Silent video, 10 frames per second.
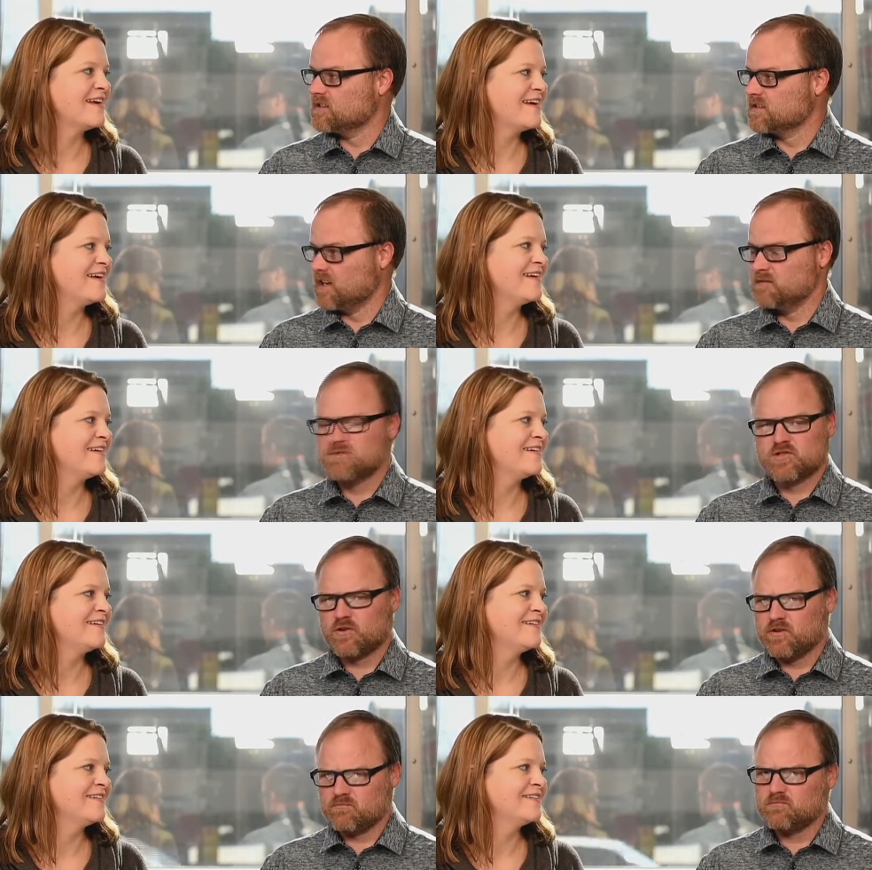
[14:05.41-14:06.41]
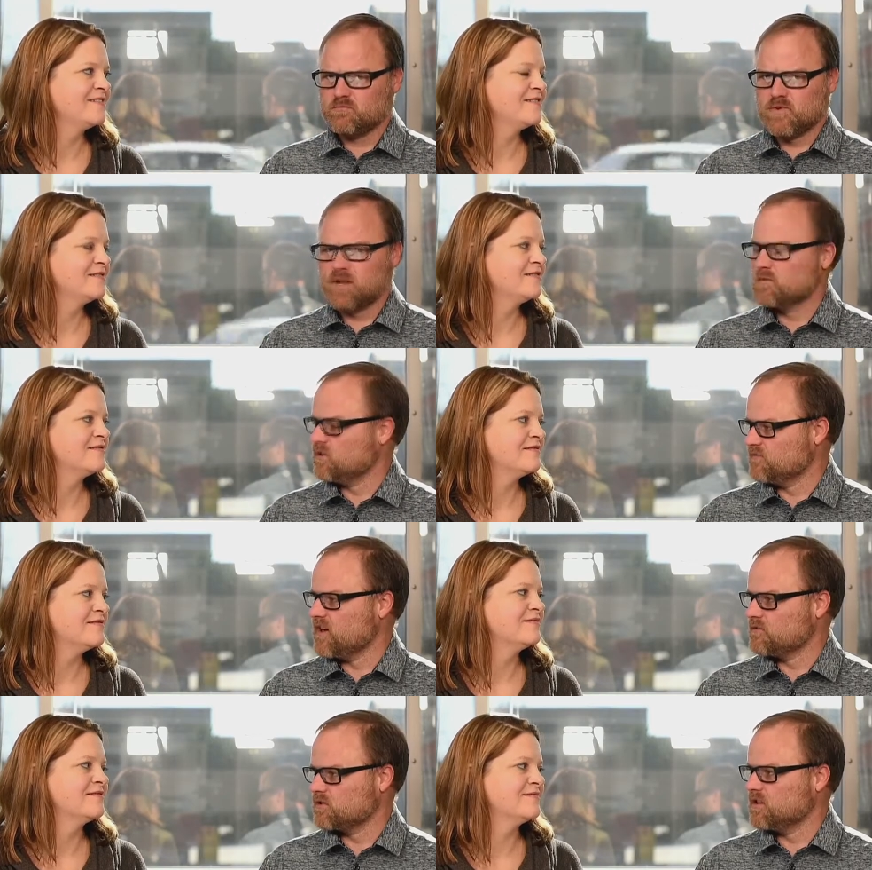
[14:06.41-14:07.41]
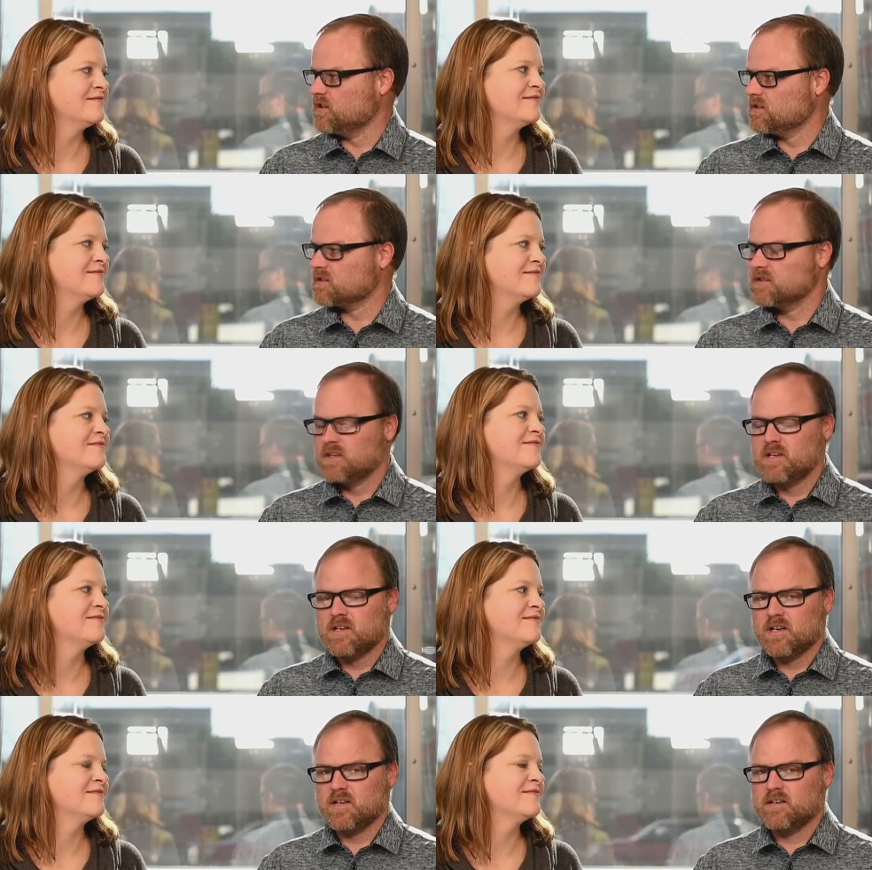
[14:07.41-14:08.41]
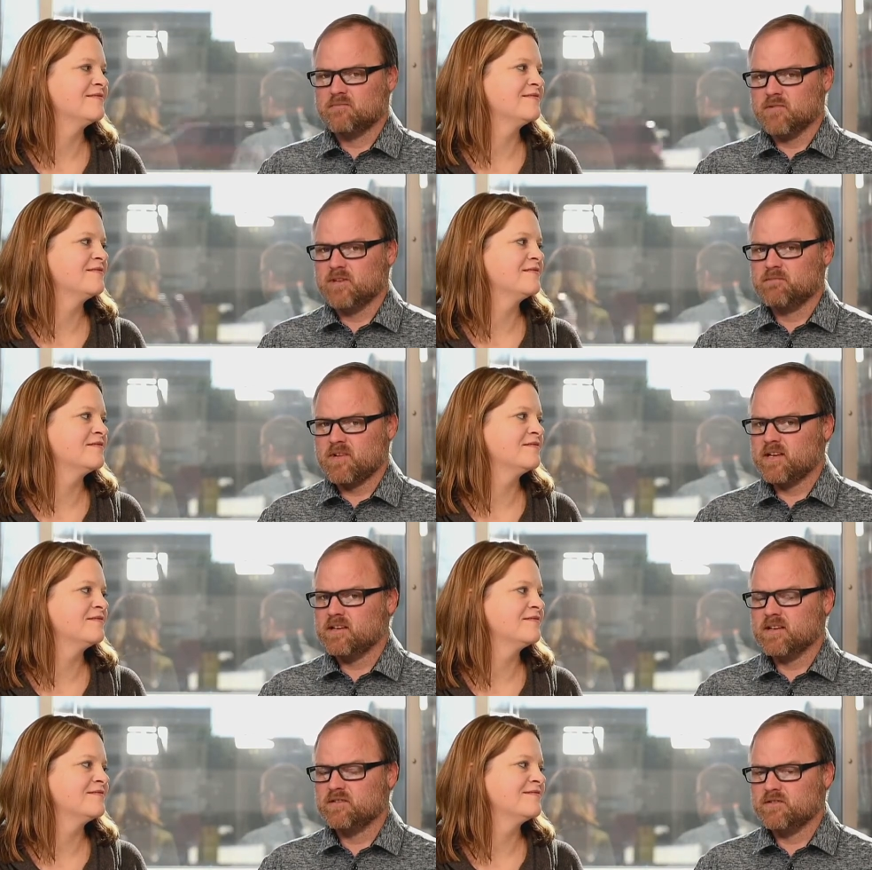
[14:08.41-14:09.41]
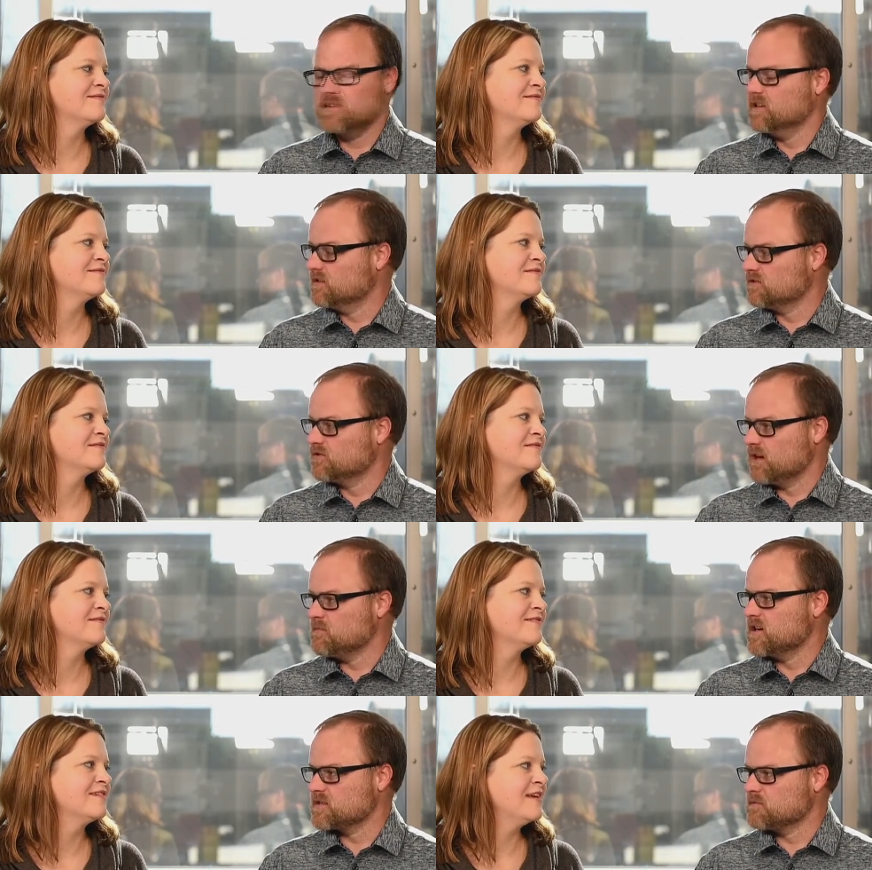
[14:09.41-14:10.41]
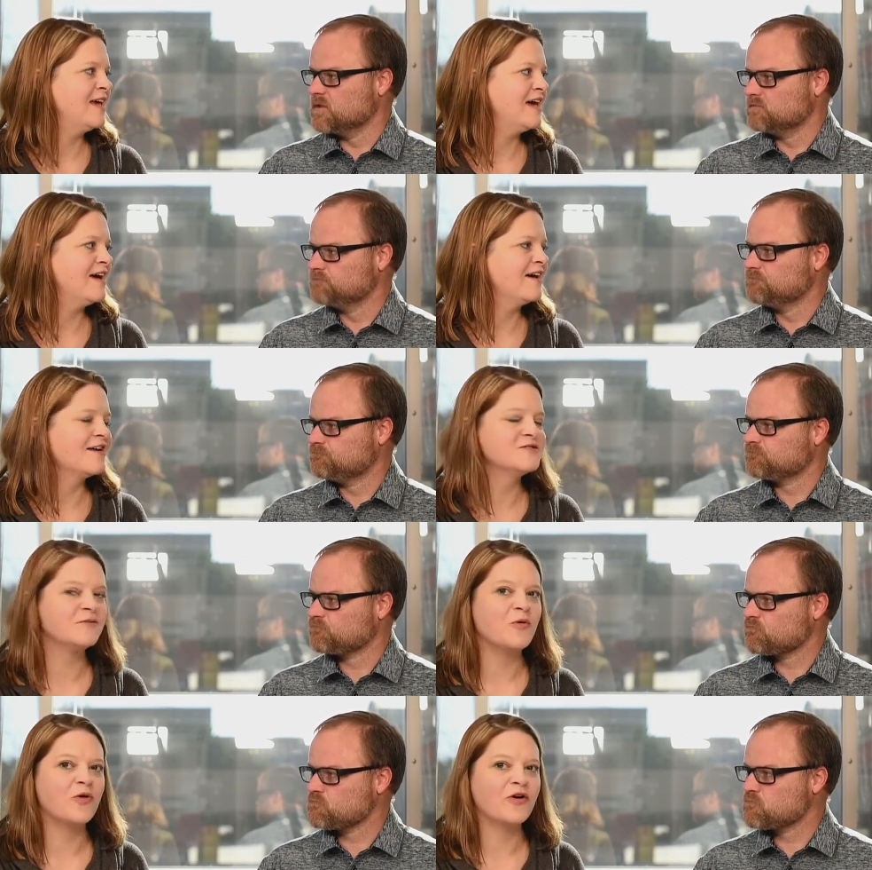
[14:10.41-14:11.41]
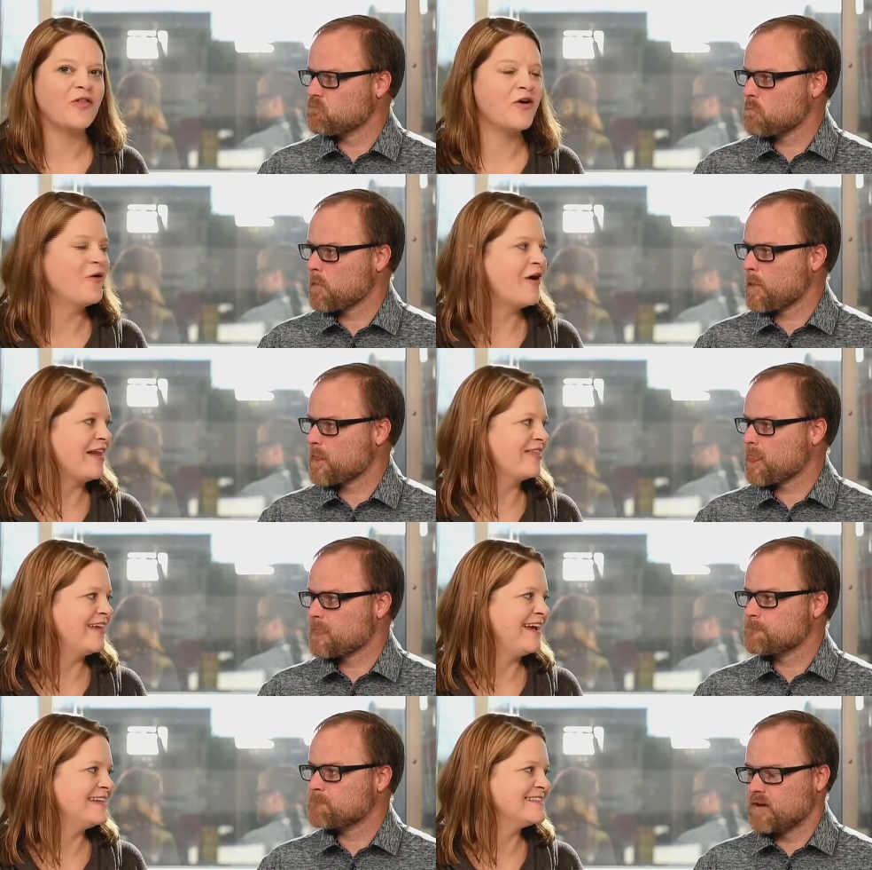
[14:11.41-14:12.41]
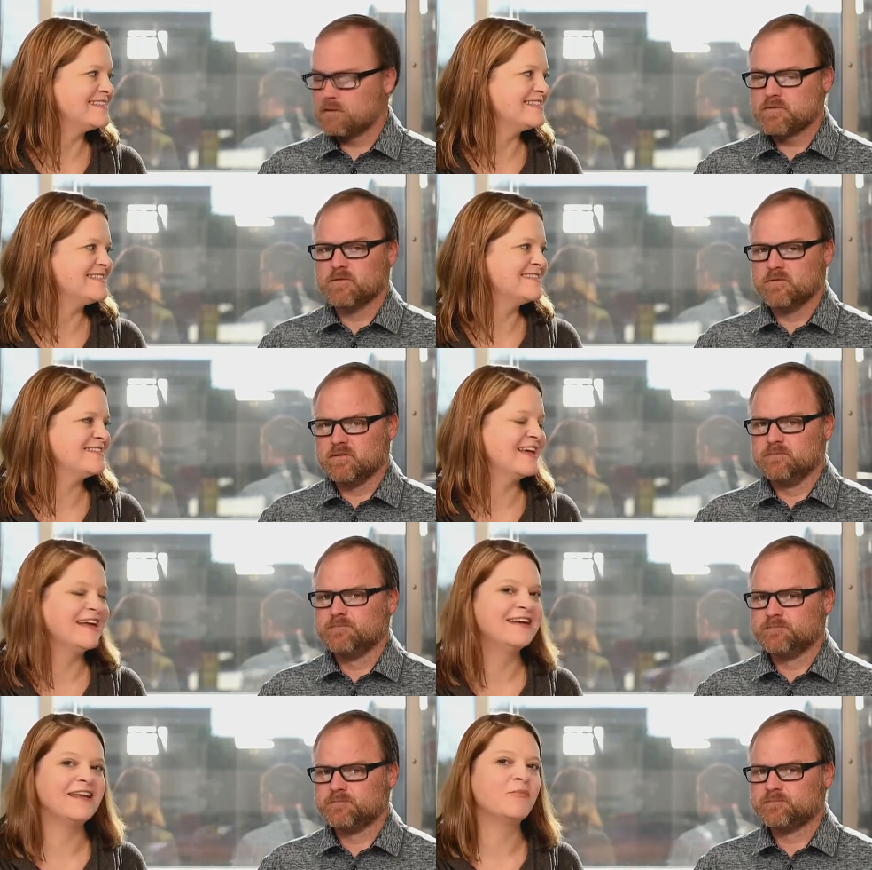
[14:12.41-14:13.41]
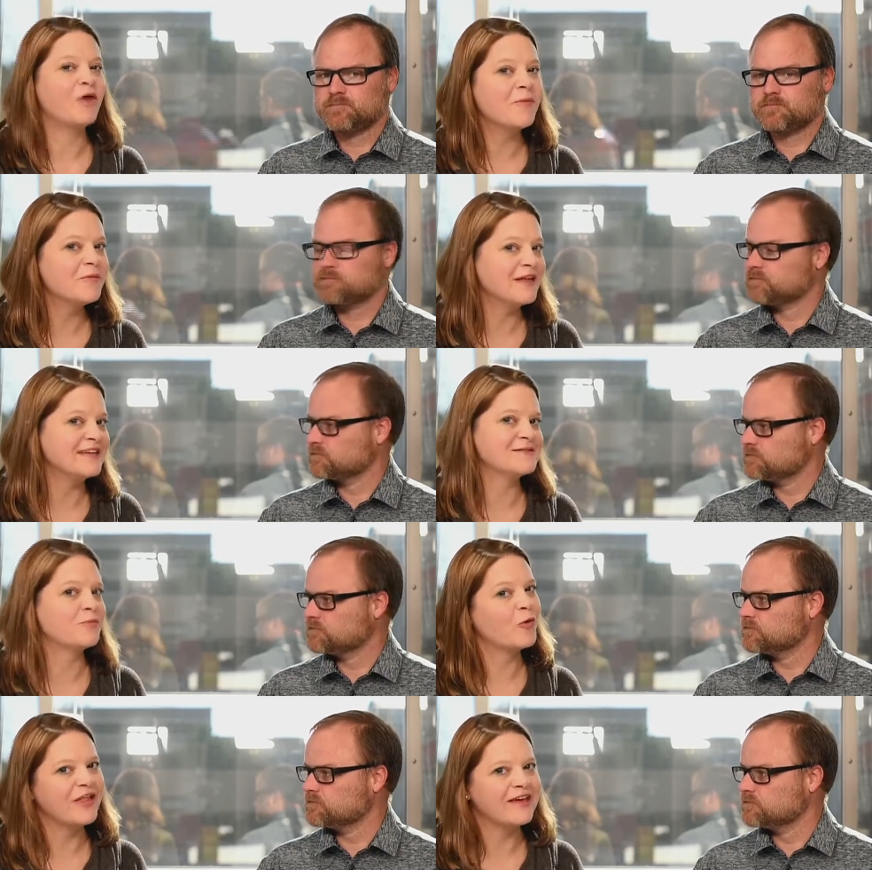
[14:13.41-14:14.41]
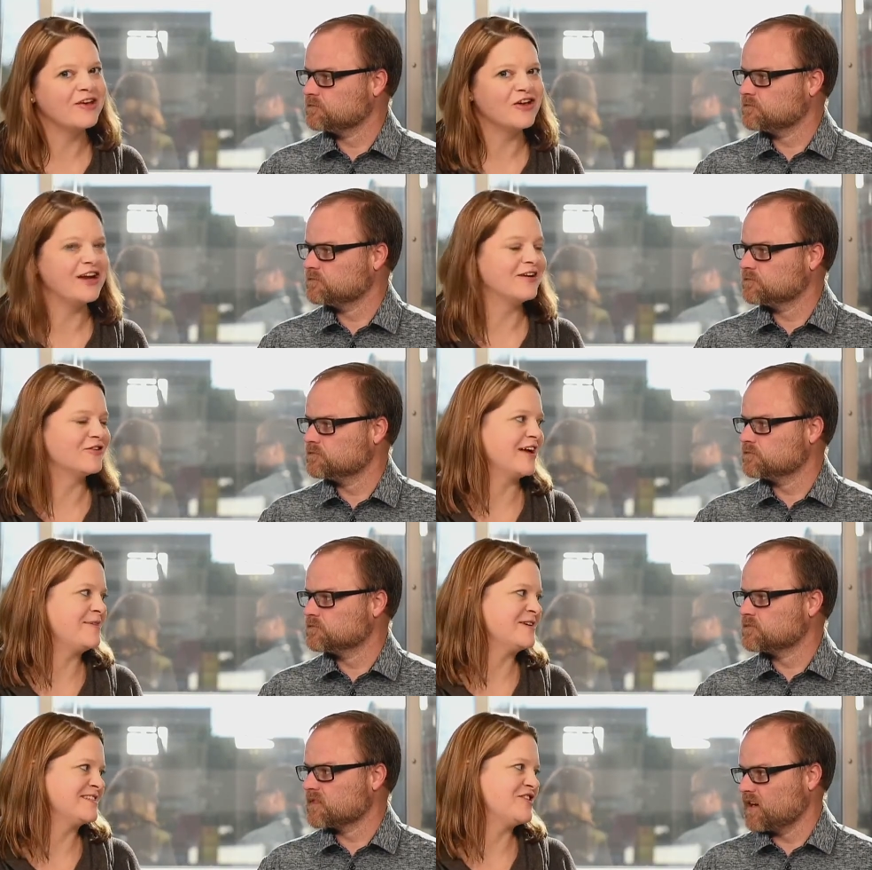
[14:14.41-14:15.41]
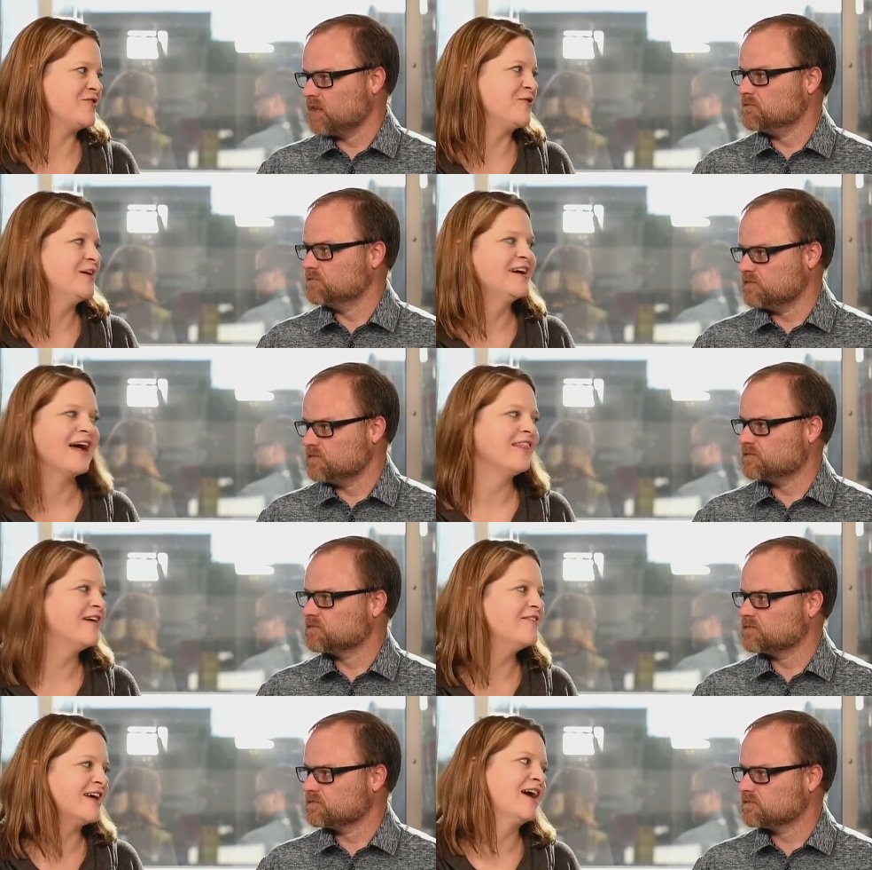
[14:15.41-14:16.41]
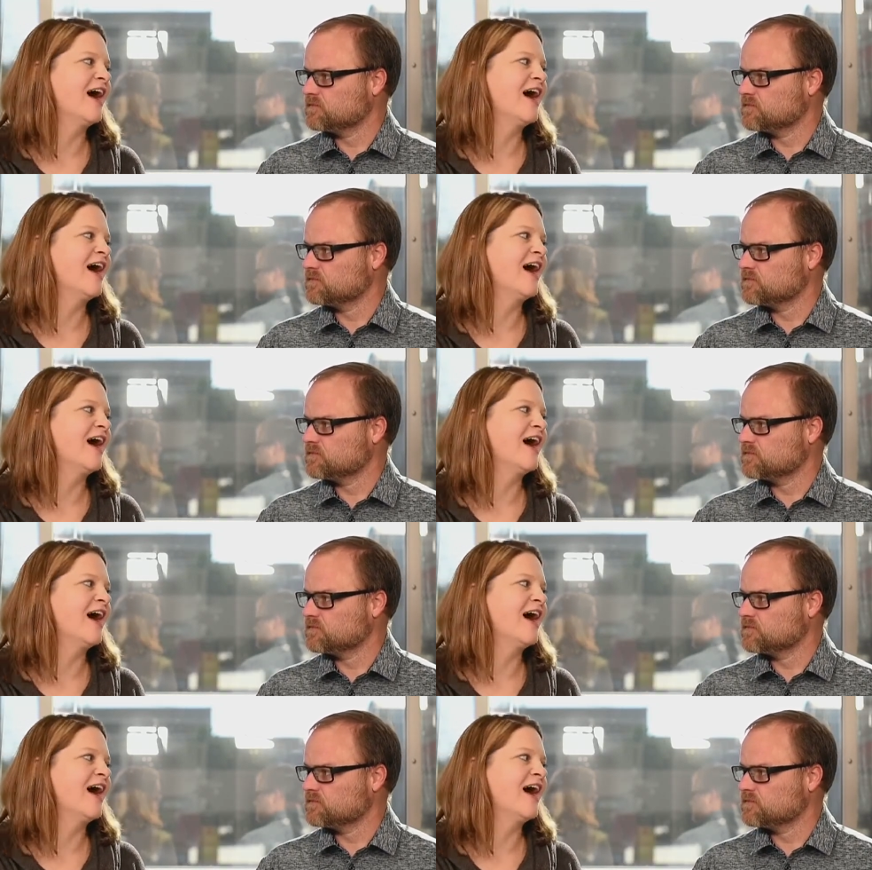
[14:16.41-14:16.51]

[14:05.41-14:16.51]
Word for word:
Speaker 1: games start right around five o'clock. Um, but head down, uh, great basketball.
Speaker 2: Yeah, go support our local athletes. Absolutely, and probably some really good entertainment too. I love a